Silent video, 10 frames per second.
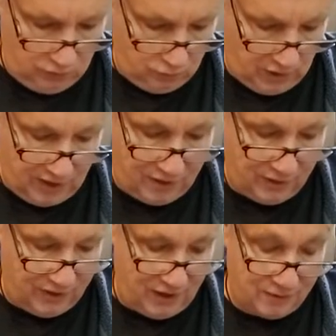Wow,
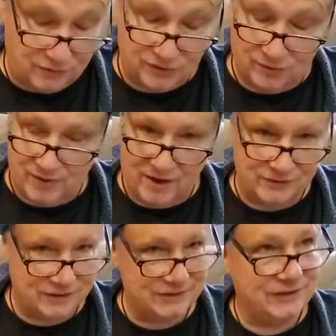I was about
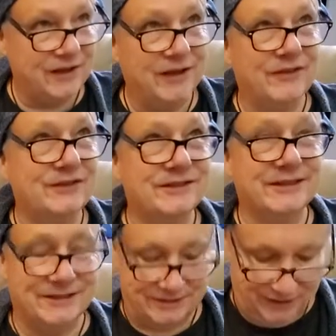to say, I was
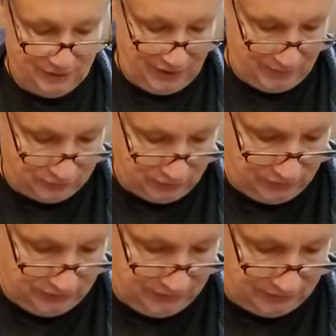
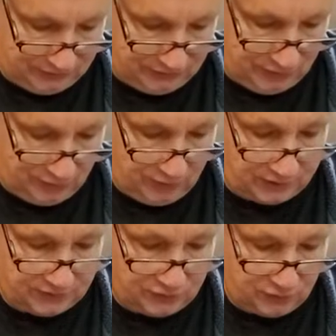looking at this 10 of Pentacles. I
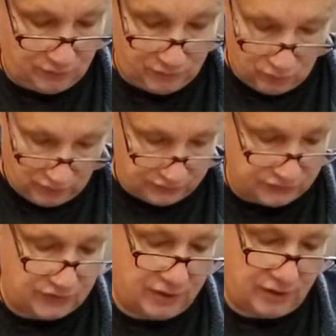said, you're very well
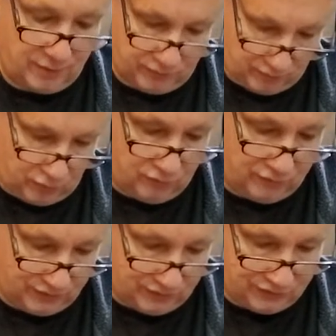set up to move
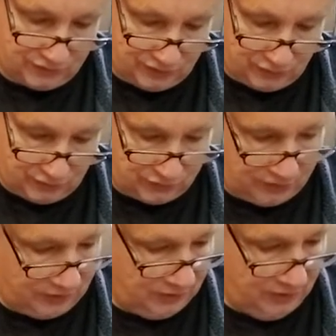into this energy.
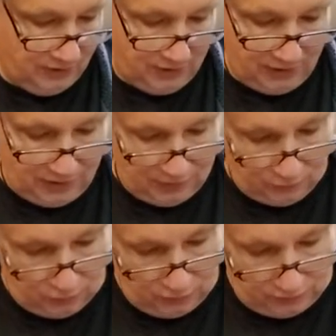
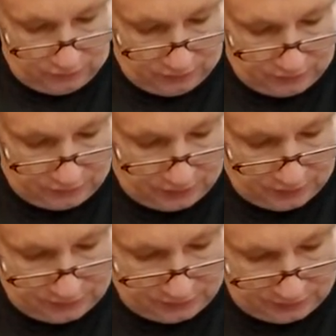And with this
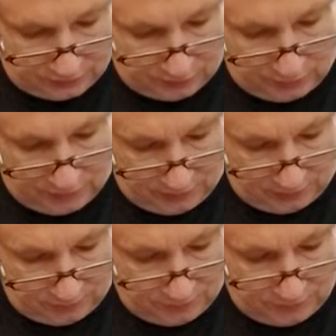6 of
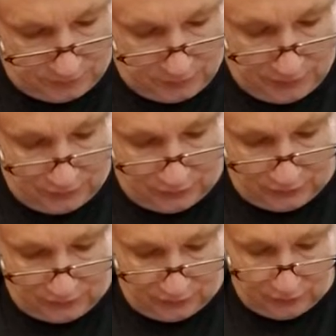Pentacles
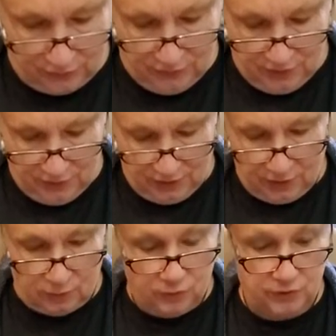here, and
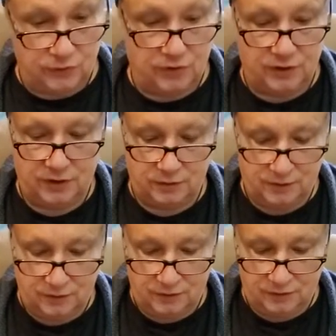then what do you get?
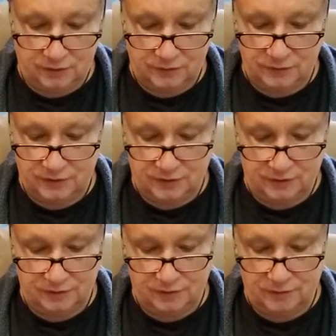And then the
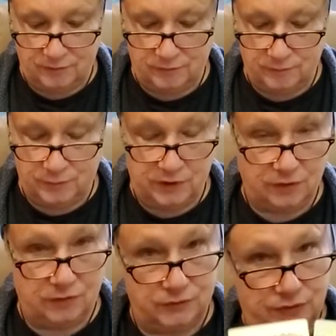10 of
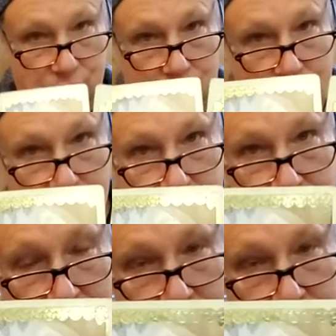Pentacles to go with it.